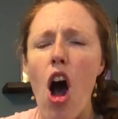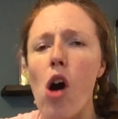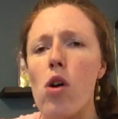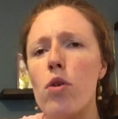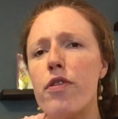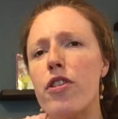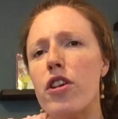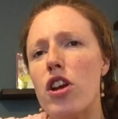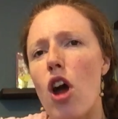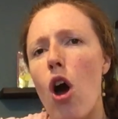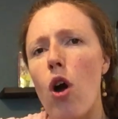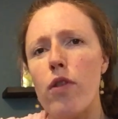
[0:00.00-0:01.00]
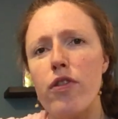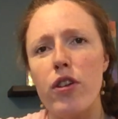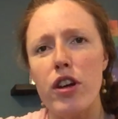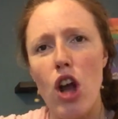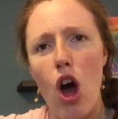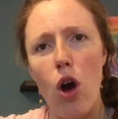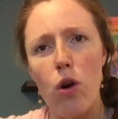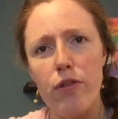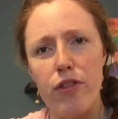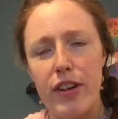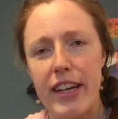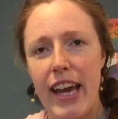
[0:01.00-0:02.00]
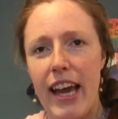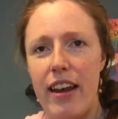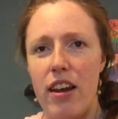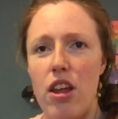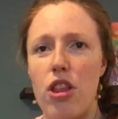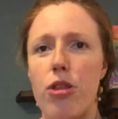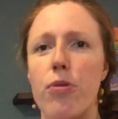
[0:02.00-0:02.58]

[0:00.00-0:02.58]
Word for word: over and over and over again